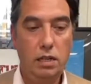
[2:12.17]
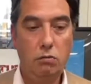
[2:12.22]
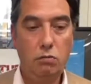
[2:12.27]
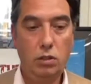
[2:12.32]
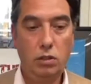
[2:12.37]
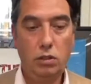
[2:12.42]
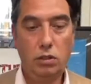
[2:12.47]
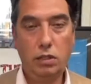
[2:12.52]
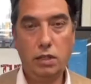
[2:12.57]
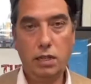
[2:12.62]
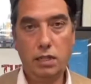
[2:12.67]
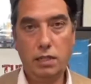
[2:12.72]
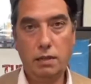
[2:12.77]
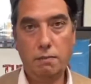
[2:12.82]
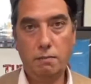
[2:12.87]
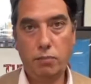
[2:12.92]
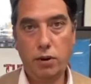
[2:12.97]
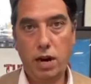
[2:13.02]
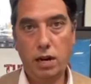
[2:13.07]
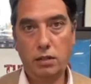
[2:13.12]
We'll look at
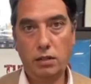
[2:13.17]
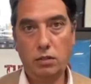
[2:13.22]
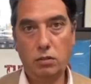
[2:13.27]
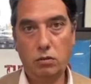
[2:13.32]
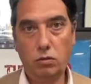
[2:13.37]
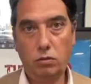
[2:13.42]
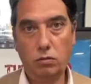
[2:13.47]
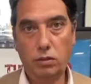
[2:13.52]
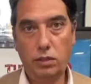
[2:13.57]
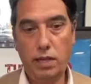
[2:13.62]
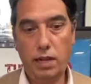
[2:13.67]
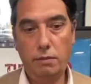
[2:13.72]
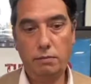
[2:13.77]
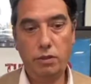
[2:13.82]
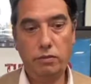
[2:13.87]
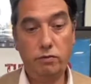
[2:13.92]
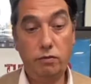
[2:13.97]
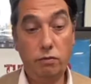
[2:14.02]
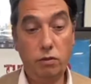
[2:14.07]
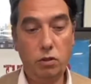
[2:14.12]
some practical
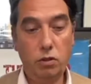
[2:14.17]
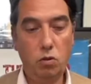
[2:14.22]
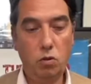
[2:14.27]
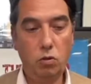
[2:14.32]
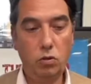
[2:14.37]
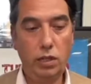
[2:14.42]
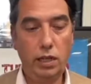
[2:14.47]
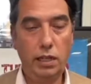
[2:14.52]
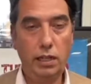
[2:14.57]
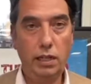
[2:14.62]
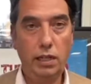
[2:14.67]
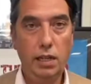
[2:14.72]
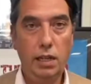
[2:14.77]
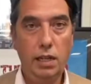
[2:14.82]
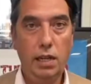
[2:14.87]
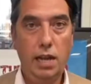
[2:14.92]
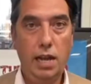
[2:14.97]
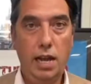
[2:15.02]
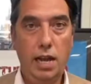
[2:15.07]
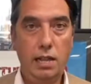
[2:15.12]
tips for recording,
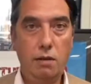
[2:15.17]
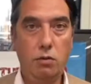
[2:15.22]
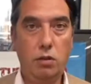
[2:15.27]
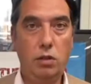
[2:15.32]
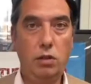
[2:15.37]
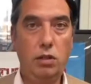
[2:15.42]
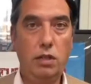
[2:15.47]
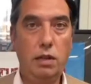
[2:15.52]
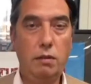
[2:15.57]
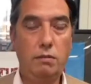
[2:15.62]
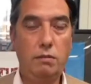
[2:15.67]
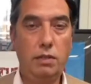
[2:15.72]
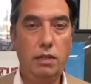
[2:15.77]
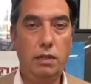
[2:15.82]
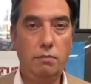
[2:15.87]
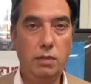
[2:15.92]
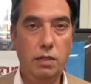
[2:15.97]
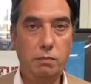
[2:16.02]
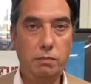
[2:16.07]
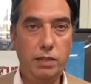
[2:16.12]
and then we'll look at
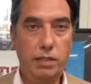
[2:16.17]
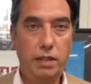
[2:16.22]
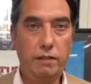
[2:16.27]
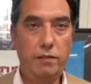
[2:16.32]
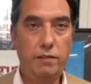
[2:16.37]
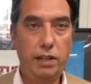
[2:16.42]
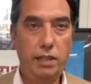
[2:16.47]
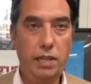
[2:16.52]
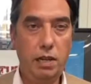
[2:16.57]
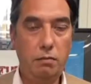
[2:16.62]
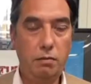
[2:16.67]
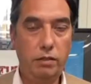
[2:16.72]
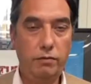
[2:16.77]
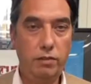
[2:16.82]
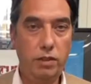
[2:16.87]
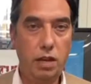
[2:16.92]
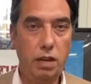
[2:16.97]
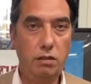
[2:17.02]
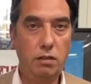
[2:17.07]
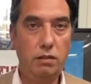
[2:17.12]
some specific tips
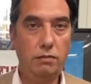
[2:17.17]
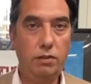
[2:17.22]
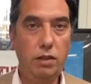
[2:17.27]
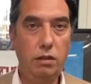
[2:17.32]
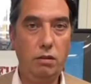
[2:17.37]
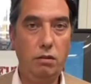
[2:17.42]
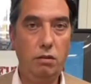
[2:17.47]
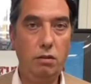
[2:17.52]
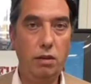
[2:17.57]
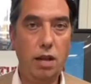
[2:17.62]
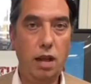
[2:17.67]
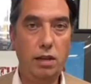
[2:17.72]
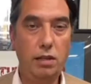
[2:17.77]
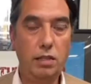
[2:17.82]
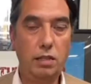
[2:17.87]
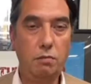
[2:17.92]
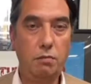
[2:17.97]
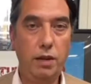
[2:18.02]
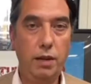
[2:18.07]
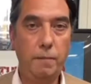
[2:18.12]
for those of you who are
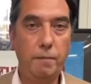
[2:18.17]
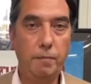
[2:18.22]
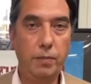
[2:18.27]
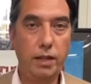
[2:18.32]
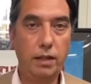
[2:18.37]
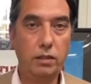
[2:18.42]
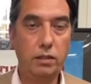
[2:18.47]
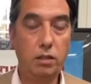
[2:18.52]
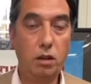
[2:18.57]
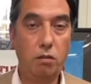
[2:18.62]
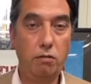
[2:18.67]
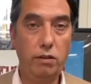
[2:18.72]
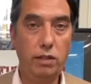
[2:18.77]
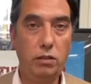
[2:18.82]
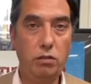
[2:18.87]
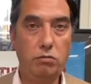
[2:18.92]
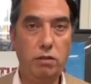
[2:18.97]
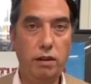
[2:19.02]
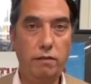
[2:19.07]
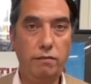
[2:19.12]
going to be starring
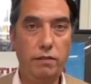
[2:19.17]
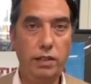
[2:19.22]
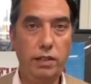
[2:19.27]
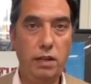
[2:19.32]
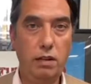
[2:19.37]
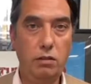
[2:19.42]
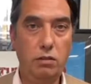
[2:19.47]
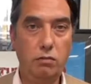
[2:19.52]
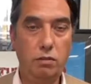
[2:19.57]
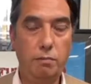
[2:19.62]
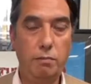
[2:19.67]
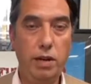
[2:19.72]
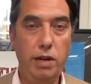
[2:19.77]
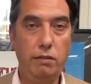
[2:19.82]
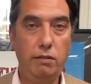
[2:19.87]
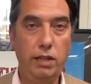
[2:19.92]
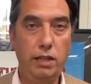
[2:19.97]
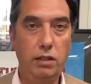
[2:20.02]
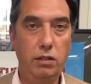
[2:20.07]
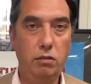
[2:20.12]
in your own videos or
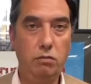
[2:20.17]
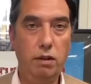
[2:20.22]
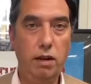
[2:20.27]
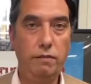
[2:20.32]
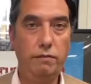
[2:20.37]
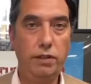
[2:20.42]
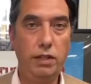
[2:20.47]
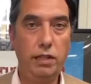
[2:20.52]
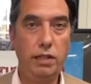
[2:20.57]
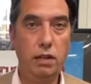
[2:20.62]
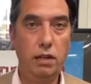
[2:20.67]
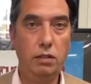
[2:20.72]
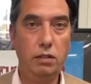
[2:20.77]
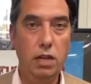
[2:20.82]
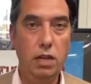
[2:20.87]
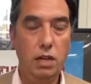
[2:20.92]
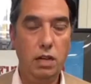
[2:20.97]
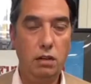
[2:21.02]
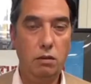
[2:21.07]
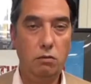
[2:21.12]
appearing in your own videos.
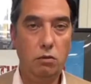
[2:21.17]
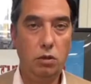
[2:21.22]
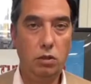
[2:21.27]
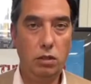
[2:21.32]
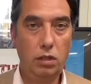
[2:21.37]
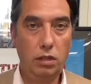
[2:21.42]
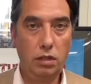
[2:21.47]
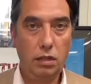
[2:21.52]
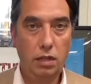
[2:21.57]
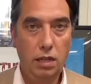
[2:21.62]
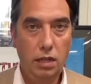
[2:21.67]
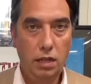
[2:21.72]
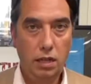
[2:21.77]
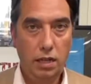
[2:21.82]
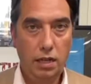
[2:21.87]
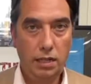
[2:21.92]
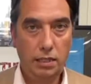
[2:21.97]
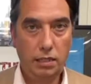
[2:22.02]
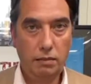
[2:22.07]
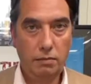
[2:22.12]
We'll look
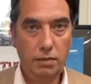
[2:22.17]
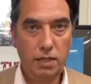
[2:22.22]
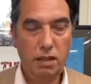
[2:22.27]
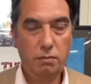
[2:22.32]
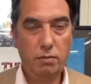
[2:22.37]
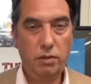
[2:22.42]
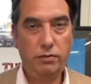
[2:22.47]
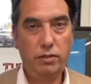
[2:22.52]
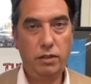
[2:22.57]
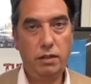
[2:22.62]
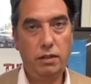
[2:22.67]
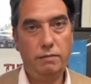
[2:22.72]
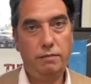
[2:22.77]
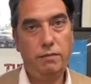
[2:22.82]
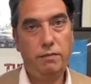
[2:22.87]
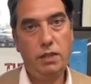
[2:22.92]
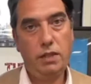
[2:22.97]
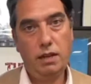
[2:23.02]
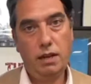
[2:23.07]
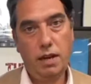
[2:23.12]
at some tips for
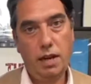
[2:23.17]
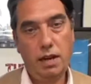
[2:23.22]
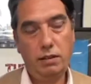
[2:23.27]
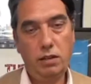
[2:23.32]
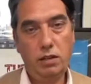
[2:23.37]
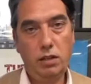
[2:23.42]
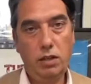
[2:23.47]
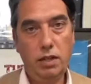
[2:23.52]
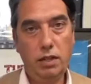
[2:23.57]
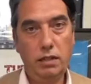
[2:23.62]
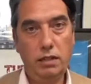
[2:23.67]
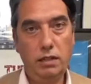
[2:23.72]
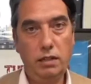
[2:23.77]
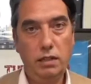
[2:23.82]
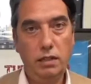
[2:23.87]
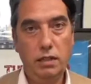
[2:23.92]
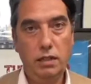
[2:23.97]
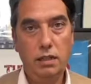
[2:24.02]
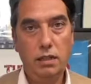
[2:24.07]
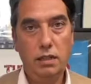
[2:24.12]
how you can
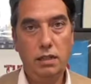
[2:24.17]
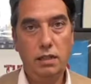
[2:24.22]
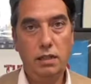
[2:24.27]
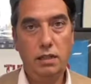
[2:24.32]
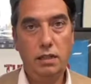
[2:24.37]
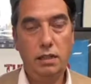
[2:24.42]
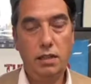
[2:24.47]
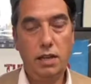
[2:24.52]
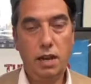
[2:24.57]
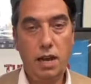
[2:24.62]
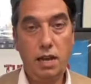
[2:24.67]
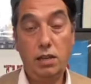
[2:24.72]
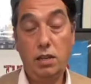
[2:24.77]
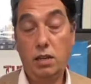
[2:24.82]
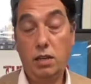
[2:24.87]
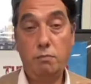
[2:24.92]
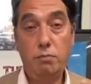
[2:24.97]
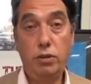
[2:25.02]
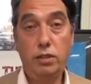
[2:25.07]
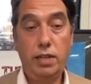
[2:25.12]

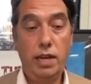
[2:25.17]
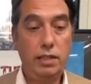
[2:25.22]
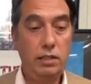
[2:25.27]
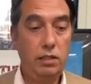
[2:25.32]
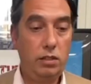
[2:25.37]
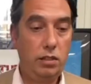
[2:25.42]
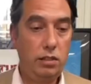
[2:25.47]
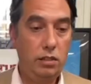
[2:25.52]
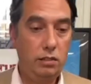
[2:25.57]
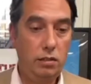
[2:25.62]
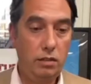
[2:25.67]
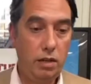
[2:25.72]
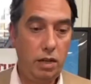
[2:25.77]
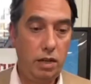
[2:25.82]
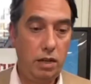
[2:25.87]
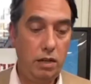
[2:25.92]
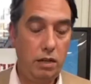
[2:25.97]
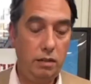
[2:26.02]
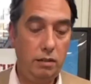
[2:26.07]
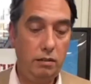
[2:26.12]
present
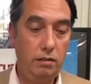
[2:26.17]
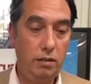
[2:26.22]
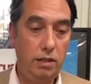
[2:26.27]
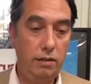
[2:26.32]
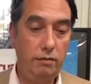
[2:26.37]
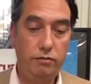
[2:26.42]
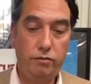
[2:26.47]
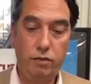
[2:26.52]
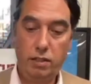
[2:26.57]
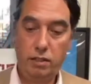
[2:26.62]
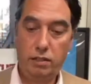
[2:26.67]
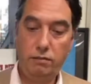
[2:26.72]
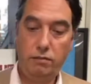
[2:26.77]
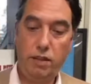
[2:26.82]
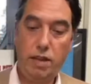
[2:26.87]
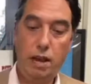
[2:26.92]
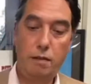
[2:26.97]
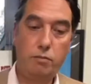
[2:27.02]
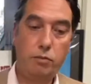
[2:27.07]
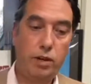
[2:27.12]
in front of
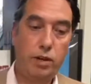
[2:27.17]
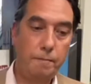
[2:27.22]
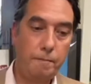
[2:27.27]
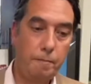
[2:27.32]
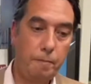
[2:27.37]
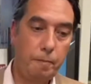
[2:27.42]
camera.